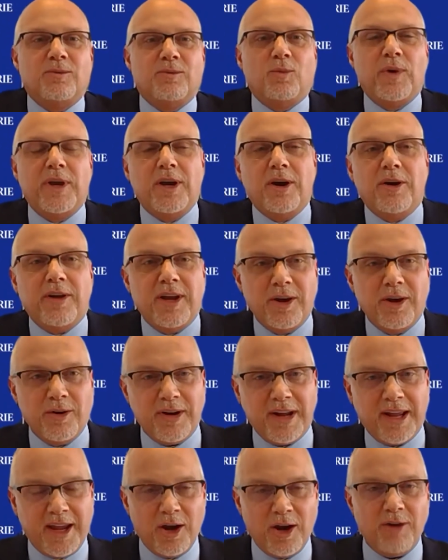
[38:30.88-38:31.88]
We are here
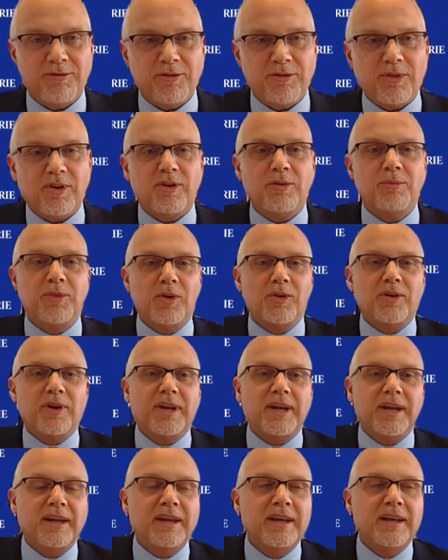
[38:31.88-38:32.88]
to care for the
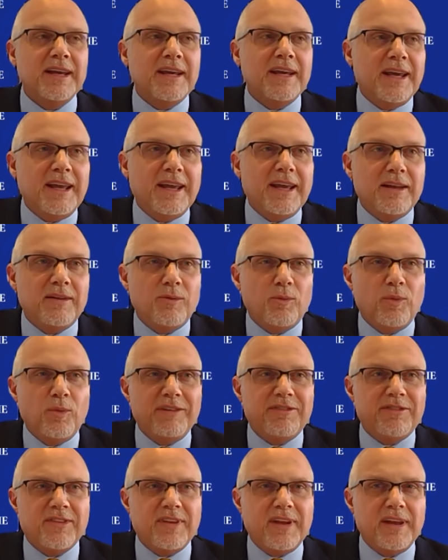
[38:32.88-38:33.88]
community. And
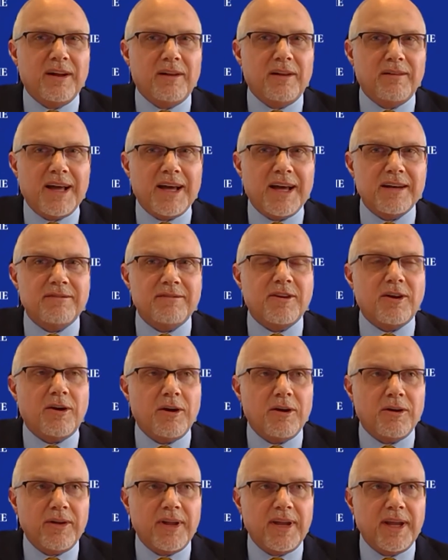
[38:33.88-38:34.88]
we've seen a lot of
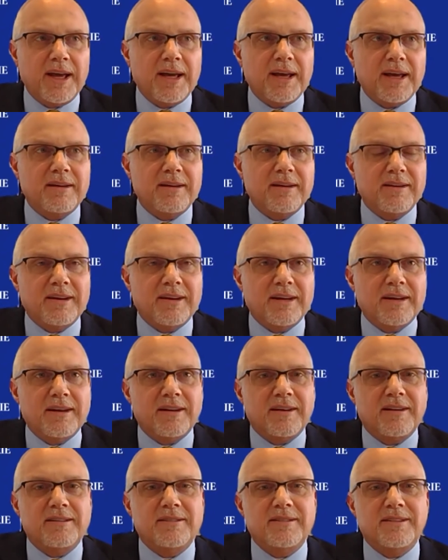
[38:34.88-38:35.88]
cardiac
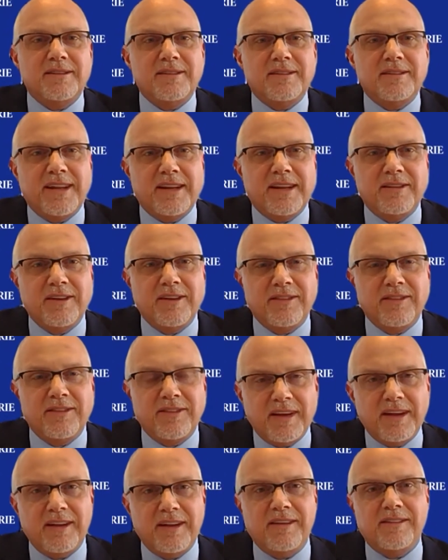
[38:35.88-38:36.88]

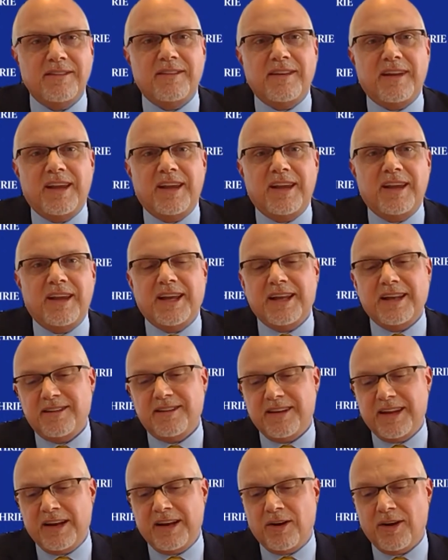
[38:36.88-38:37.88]
disease
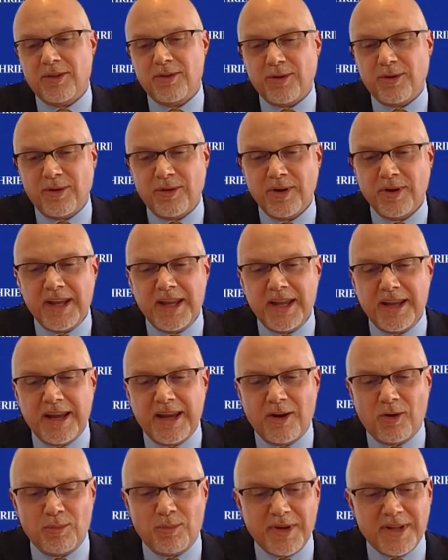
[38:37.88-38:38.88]
and other
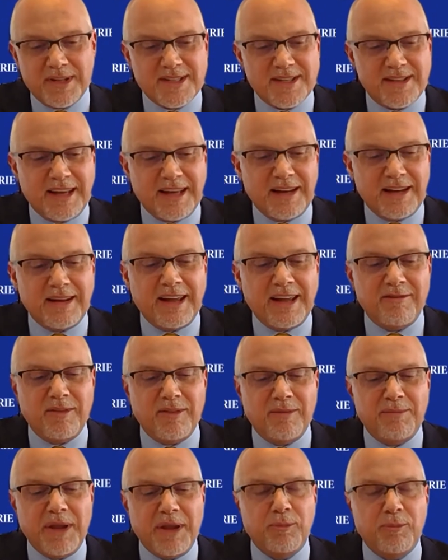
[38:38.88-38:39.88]
ailments
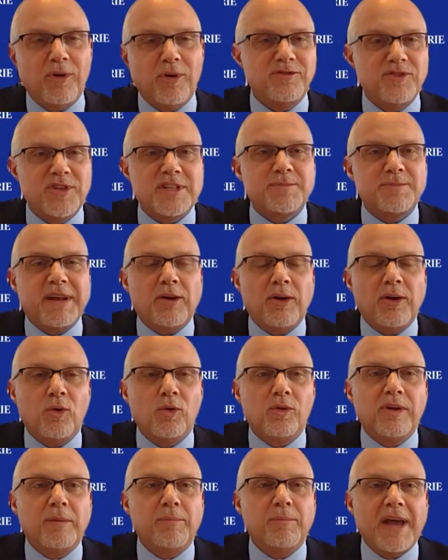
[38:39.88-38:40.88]
that people have just been
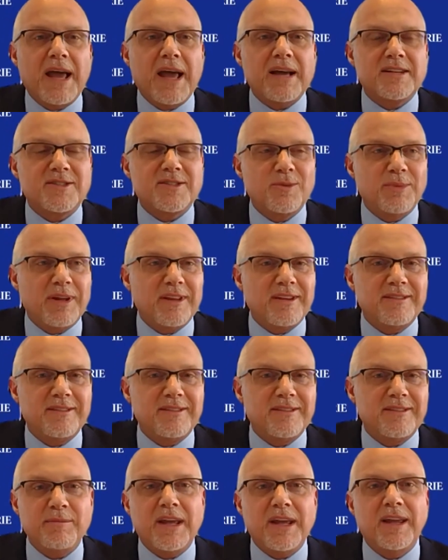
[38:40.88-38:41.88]
holding back. So by the
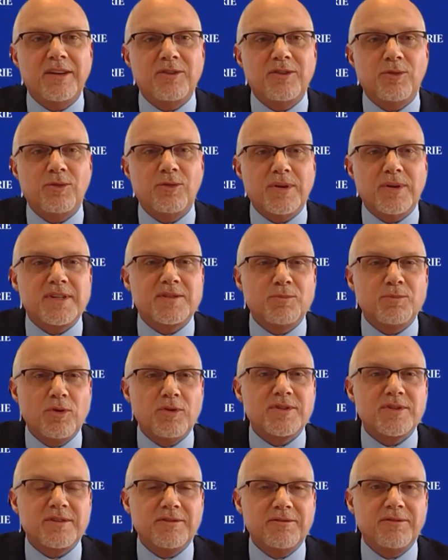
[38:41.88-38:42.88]
time they get to us, it's
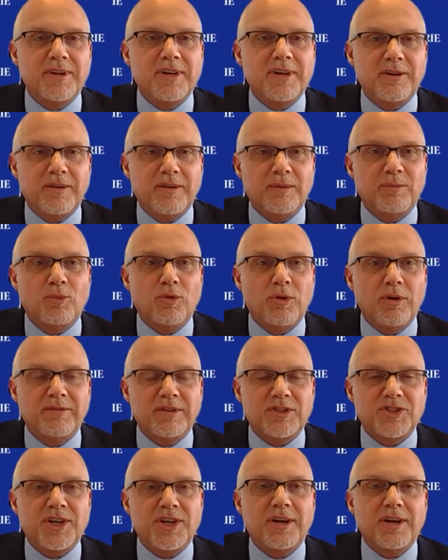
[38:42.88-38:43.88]
more severe and more of
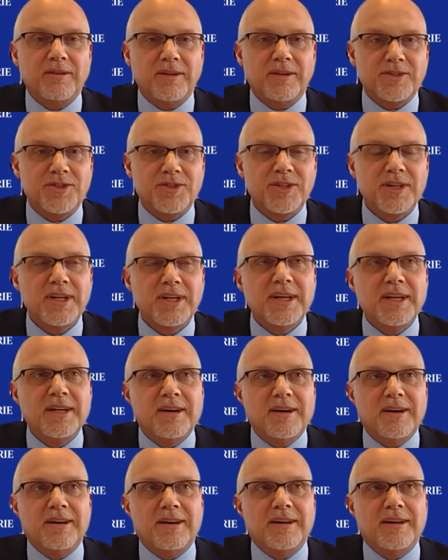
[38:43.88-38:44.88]
a challenge
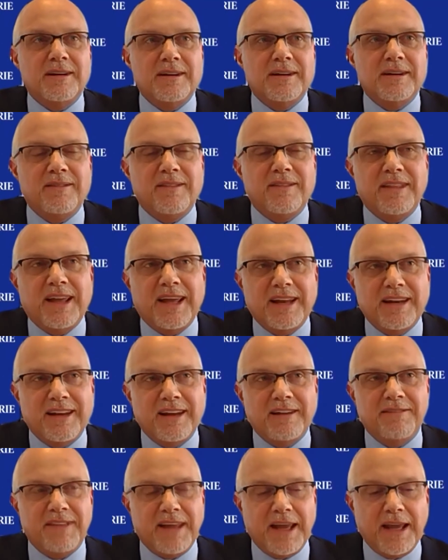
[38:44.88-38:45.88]
than
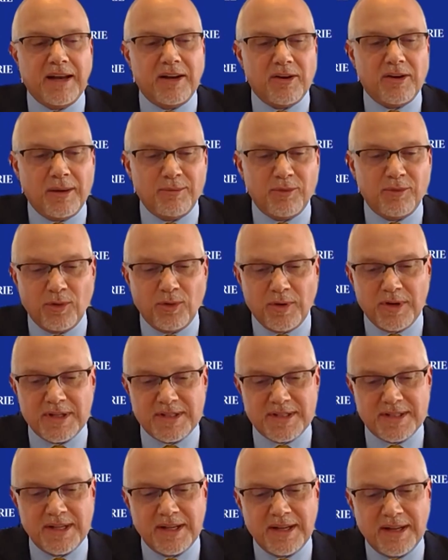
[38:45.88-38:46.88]
if they had come to
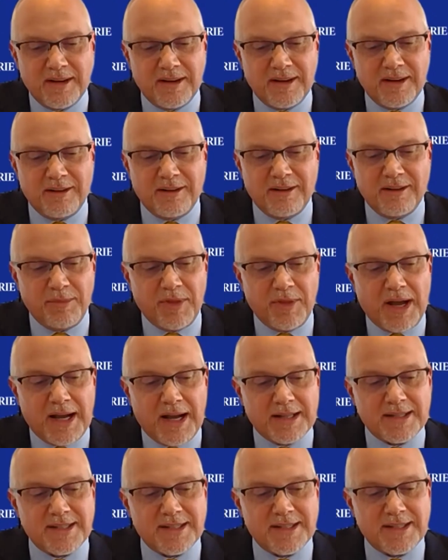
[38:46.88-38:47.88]
us from the
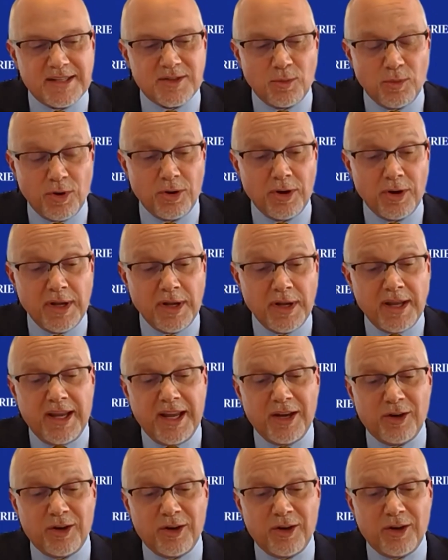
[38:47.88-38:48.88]
onset. So we're
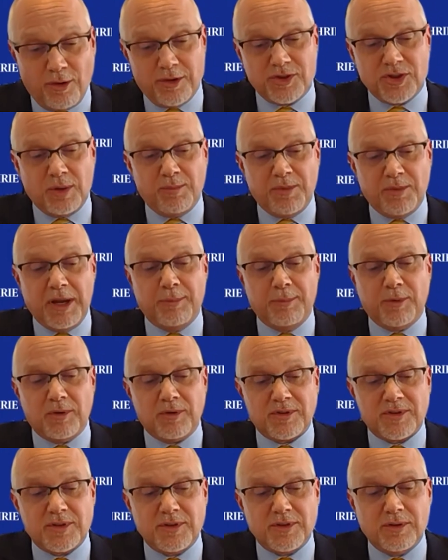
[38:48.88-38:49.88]
encouraging
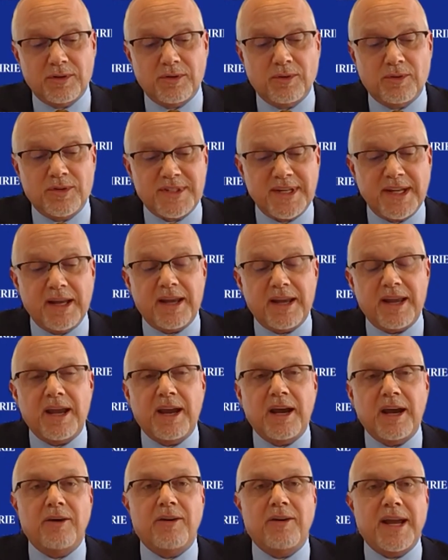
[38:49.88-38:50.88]
people to seek
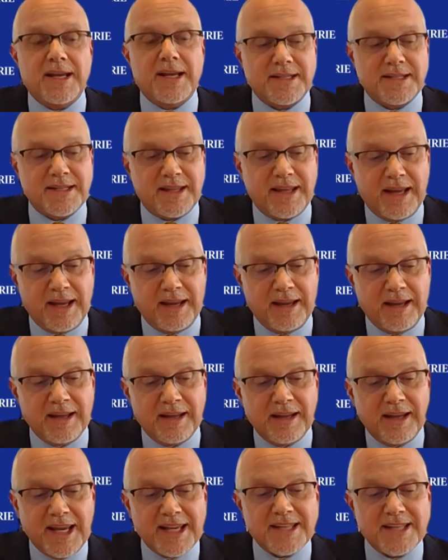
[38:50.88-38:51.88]
care as they
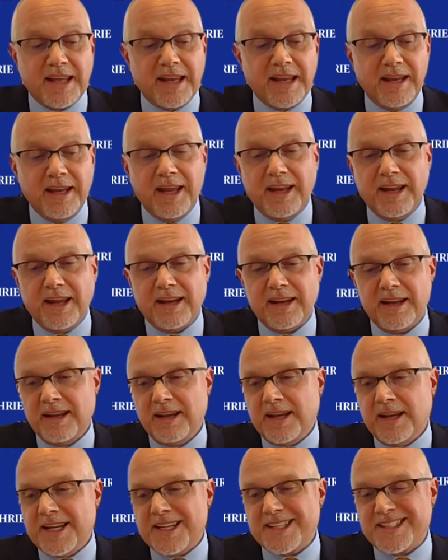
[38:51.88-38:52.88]
need it.
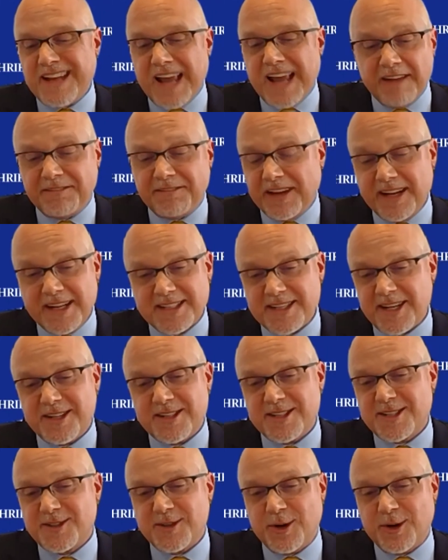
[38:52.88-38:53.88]
Staffing is a
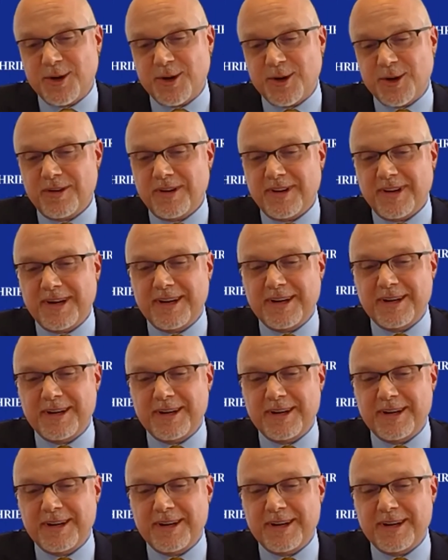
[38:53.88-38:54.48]
concern.